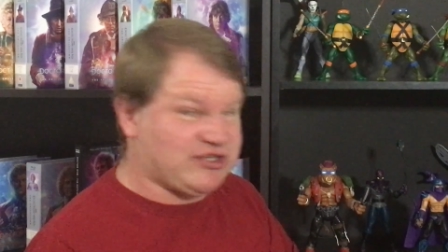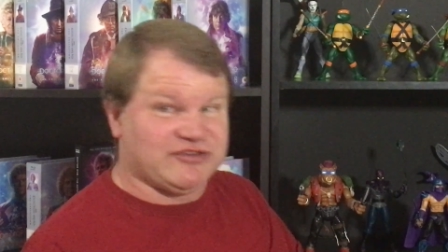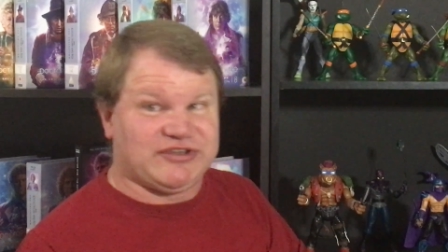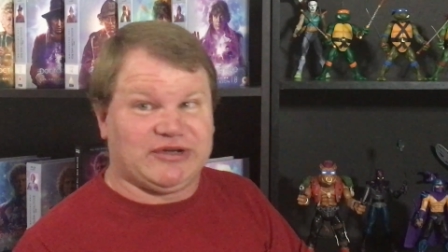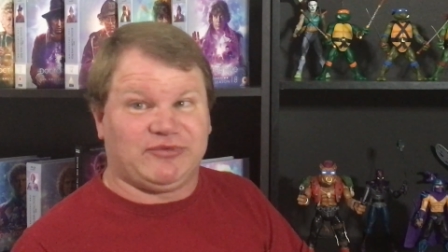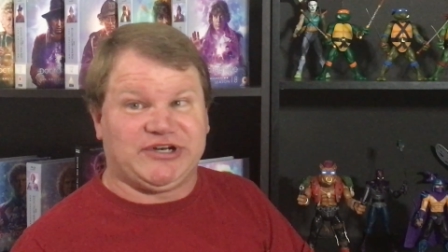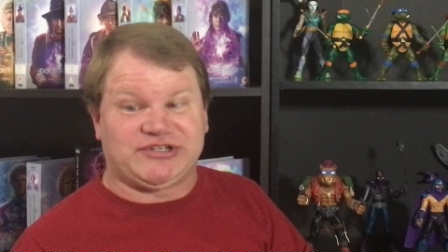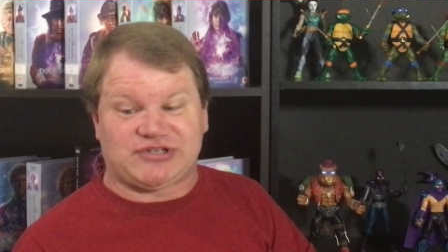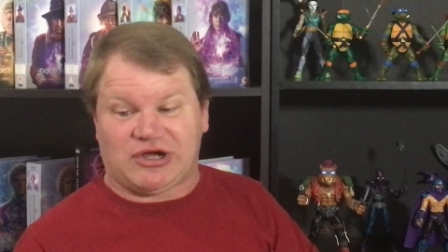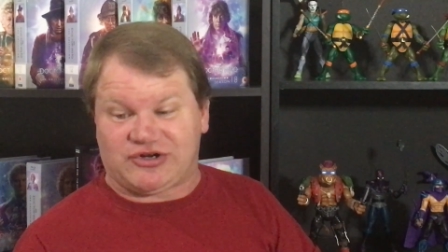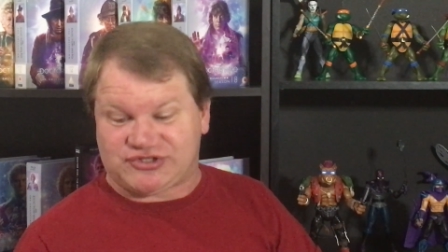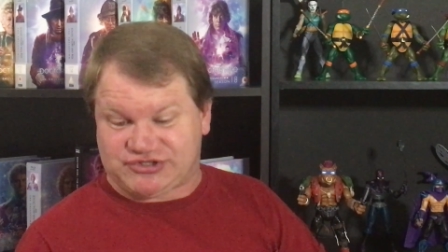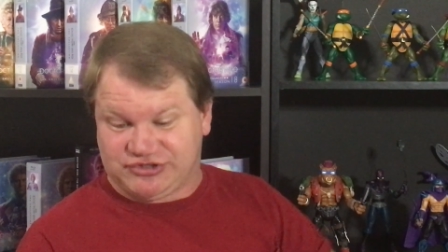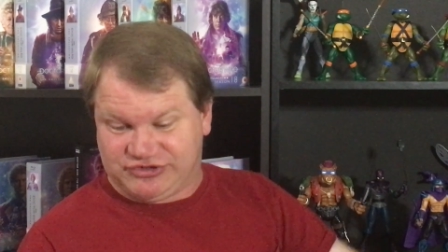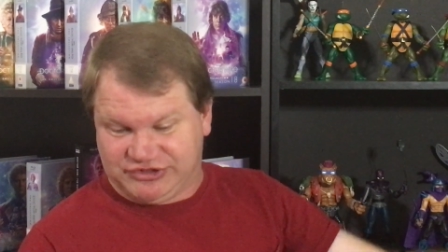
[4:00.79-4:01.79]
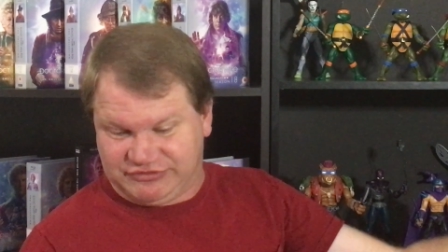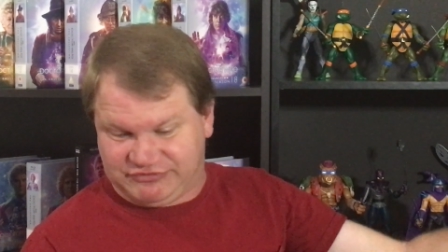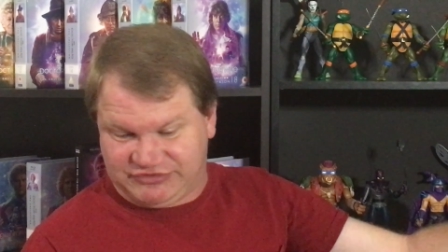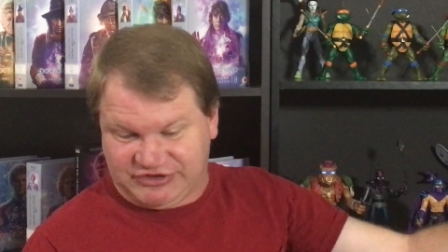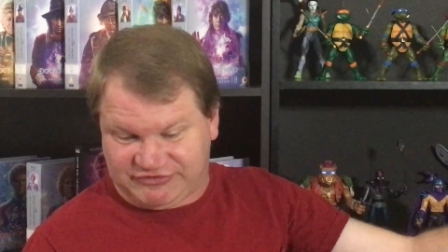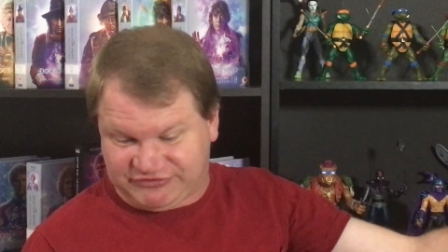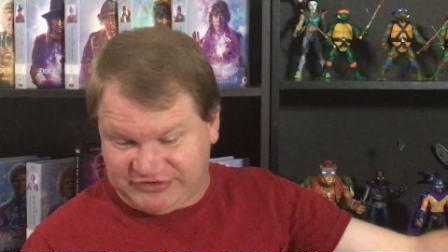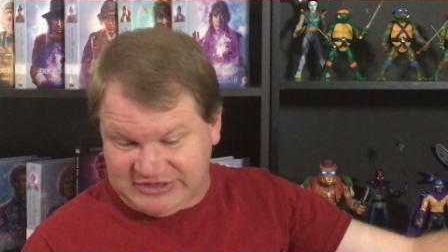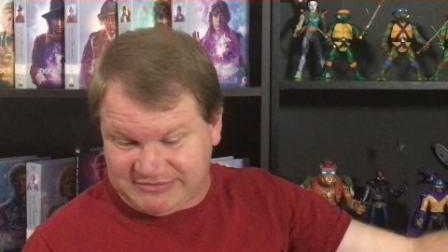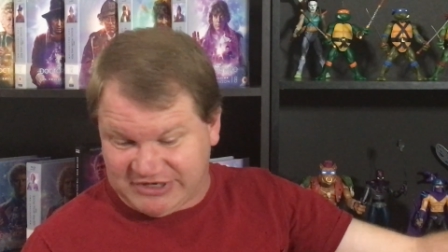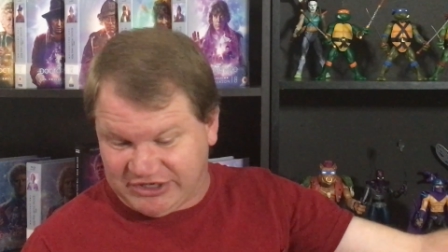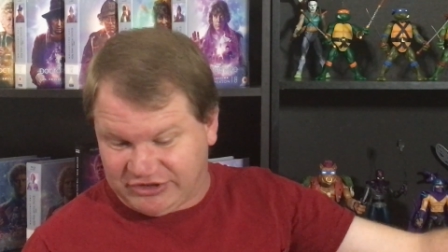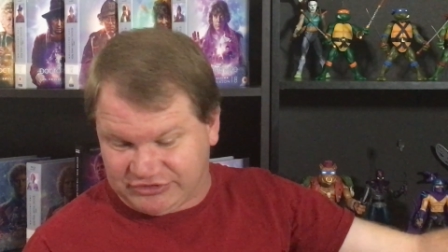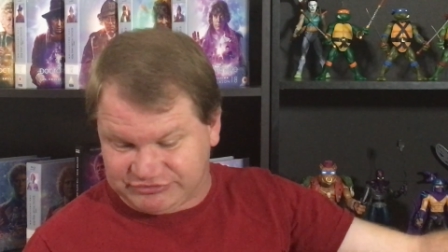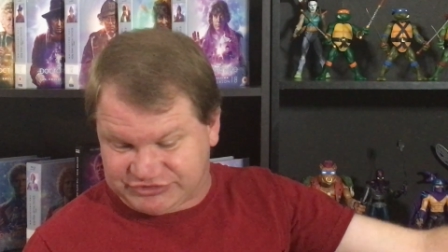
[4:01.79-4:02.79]
And then when he talks to the, the
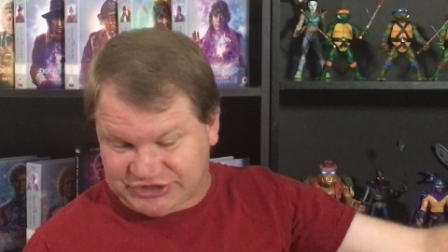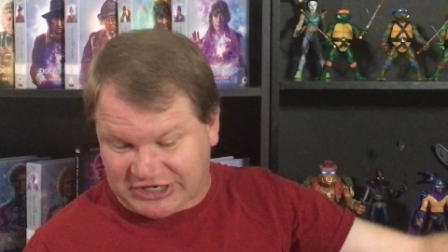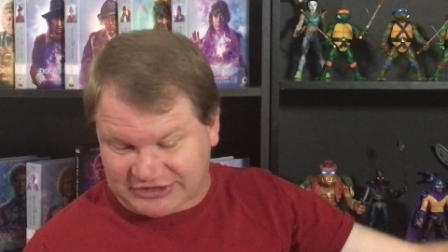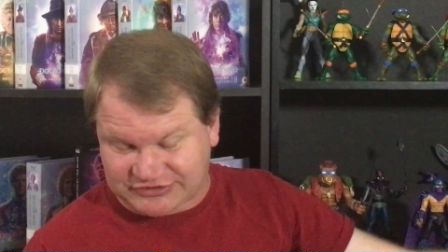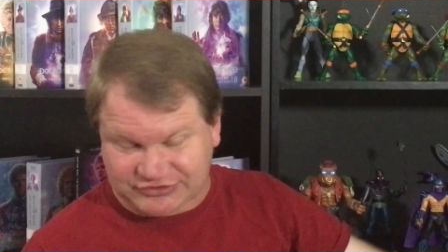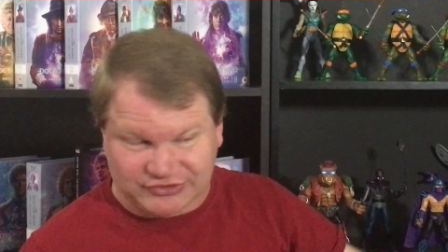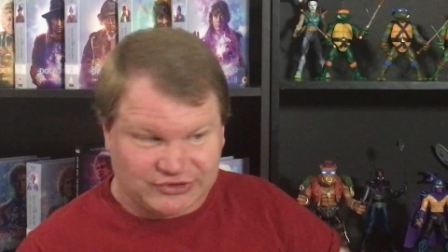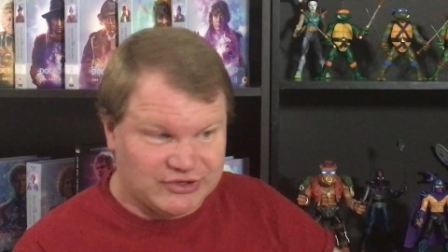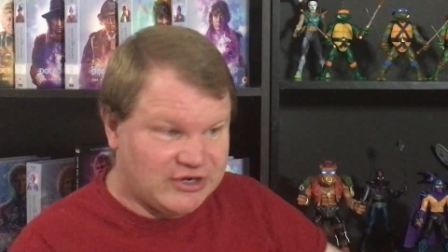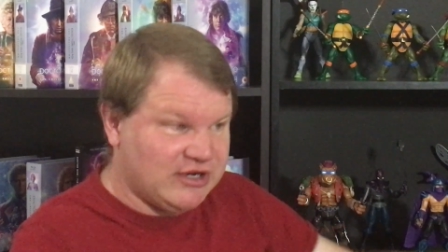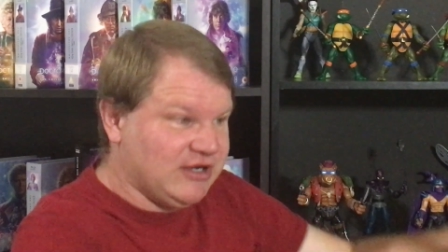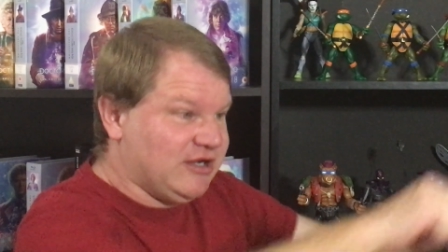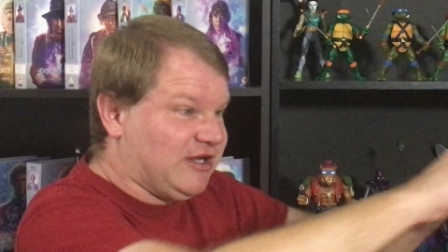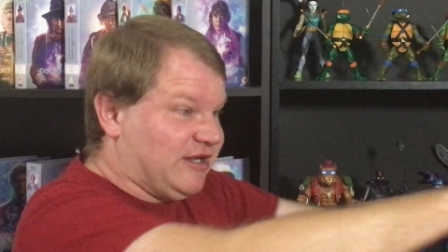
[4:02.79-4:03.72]
female doctor